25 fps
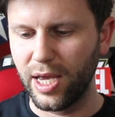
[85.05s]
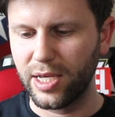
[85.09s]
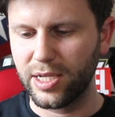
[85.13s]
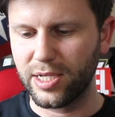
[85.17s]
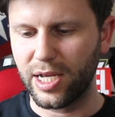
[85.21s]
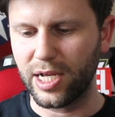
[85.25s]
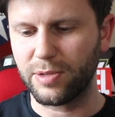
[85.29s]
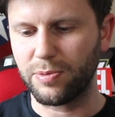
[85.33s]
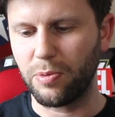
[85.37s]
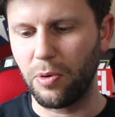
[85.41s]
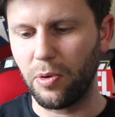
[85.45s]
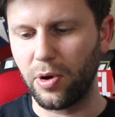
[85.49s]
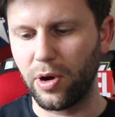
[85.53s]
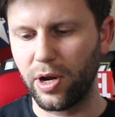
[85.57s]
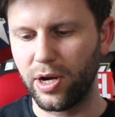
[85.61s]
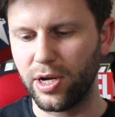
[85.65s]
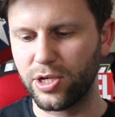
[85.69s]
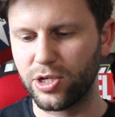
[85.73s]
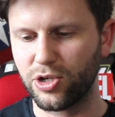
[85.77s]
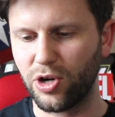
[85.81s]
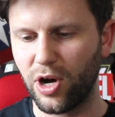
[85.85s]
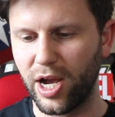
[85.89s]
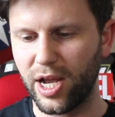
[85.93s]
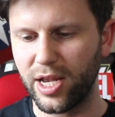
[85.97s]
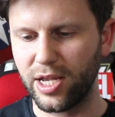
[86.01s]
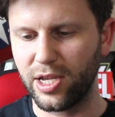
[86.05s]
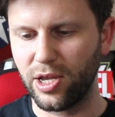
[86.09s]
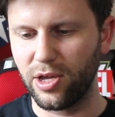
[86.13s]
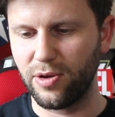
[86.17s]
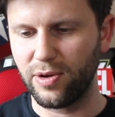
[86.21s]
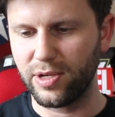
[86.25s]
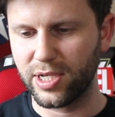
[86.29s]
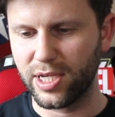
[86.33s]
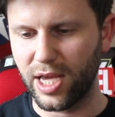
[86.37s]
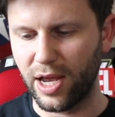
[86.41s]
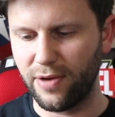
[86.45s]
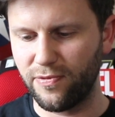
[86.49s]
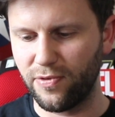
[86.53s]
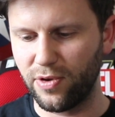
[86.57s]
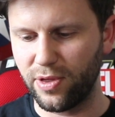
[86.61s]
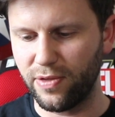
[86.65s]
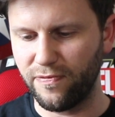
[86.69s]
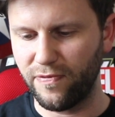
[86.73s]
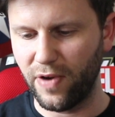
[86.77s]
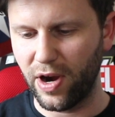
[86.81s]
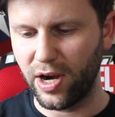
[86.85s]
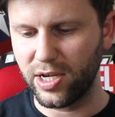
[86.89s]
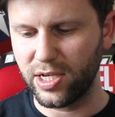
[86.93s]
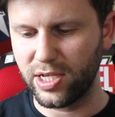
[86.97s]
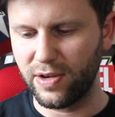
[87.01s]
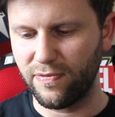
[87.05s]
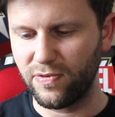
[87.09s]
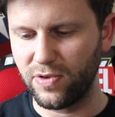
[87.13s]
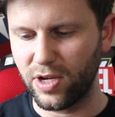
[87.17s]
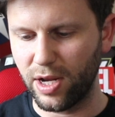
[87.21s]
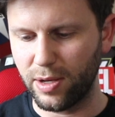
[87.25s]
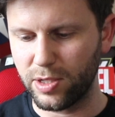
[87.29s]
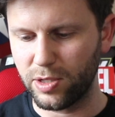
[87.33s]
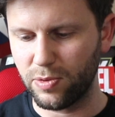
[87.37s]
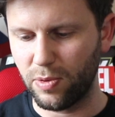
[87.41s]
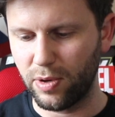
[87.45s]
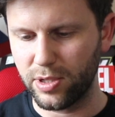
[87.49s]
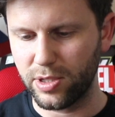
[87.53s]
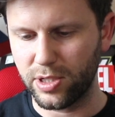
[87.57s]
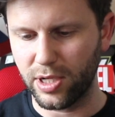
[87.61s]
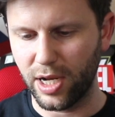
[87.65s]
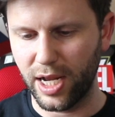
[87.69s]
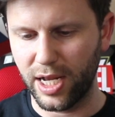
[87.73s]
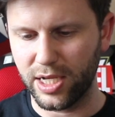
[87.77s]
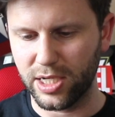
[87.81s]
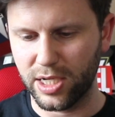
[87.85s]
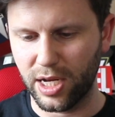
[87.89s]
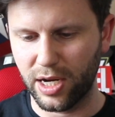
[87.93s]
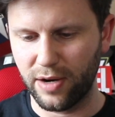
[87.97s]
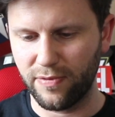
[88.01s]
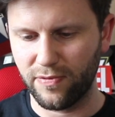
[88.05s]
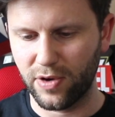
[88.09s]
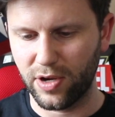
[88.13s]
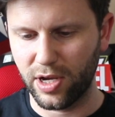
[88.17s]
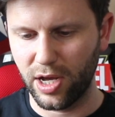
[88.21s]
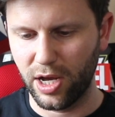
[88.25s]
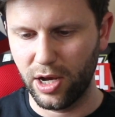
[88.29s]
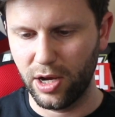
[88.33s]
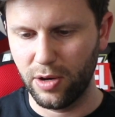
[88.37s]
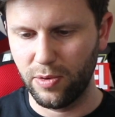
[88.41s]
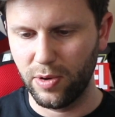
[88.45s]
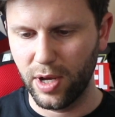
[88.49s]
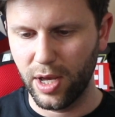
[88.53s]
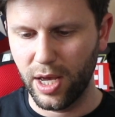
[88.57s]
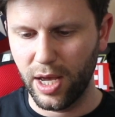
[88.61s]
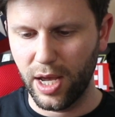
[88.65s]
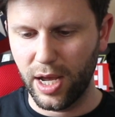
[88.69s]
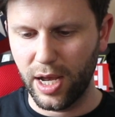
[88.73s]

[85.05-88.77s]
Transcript: That's what we're going to try and do is get through the various different types of ones. So let's kind of go.